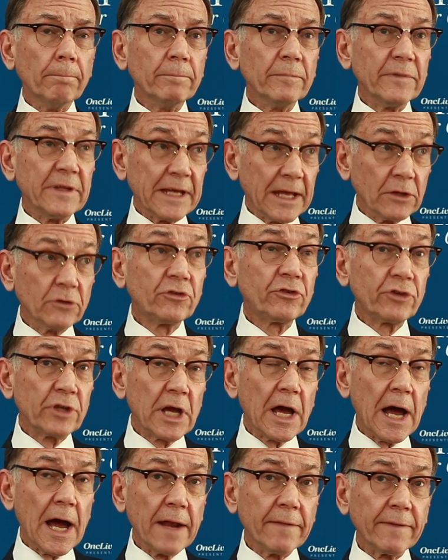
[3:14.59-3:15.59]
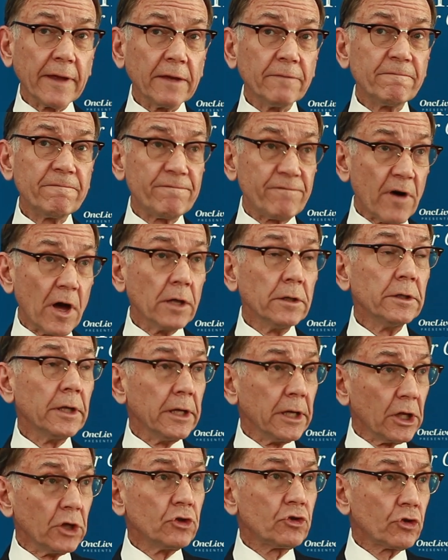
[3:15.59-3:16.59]
NCI. They fund an
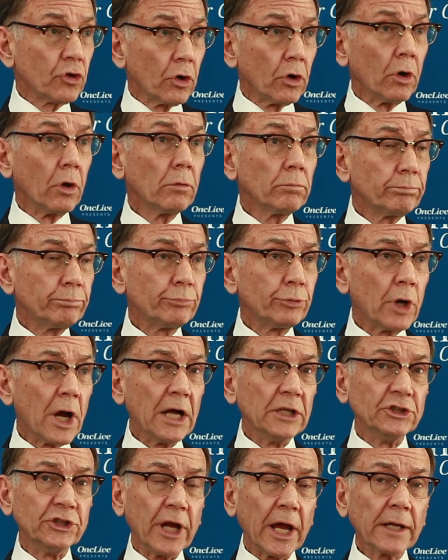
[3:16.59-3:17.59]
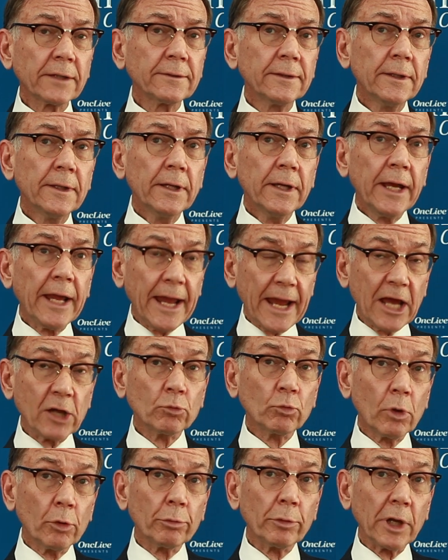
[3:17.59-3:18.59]
internal project. And
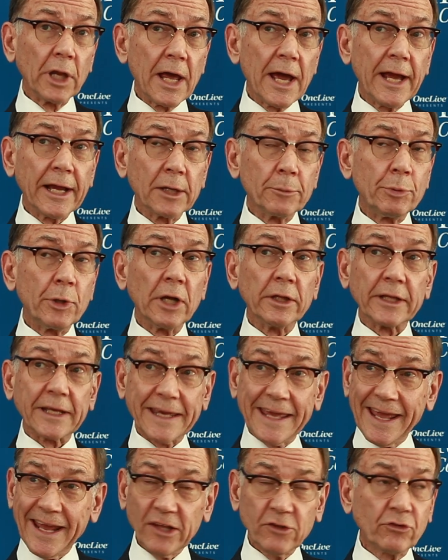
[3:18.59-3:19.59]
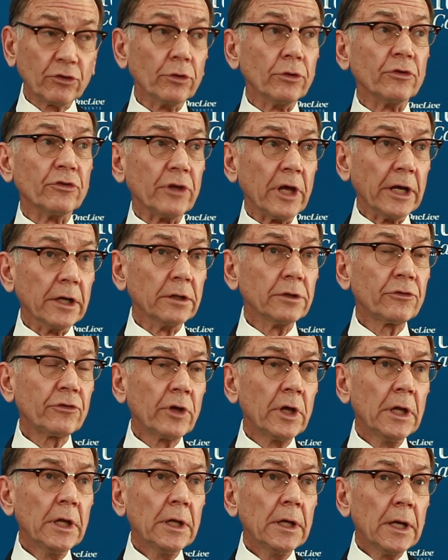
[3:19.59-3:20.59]
we're relying upon the cancer centers
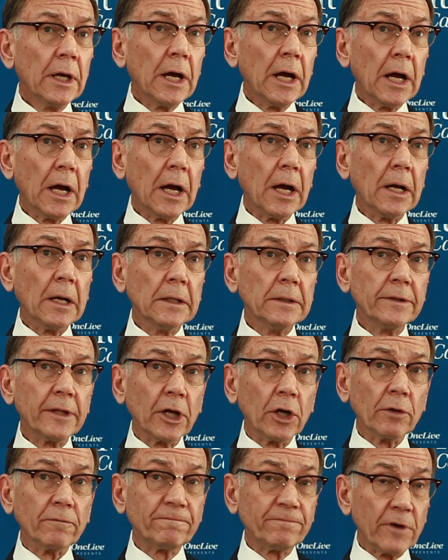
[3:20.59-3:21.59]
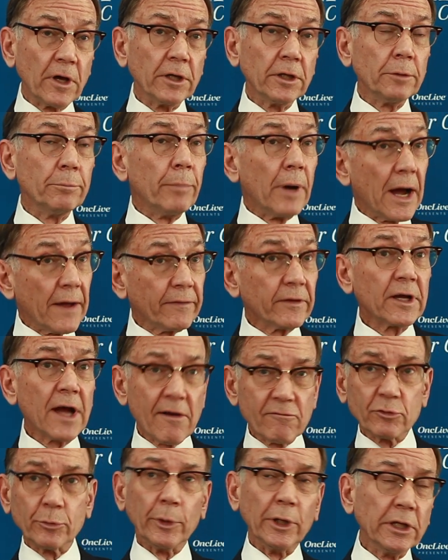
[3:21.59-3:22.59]
that are funded by the
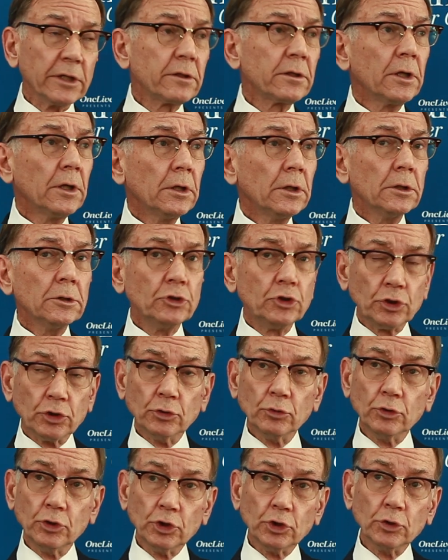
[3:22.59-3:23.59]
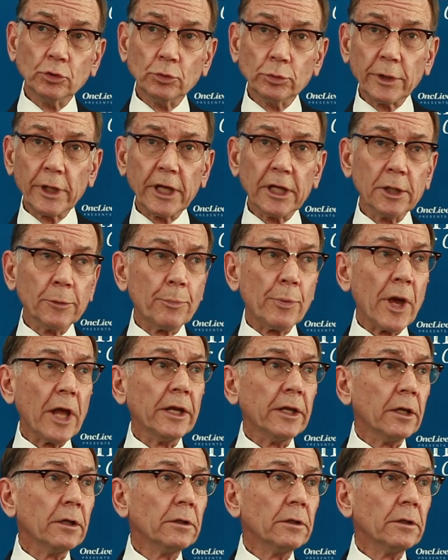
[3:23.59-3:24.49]
government to do independent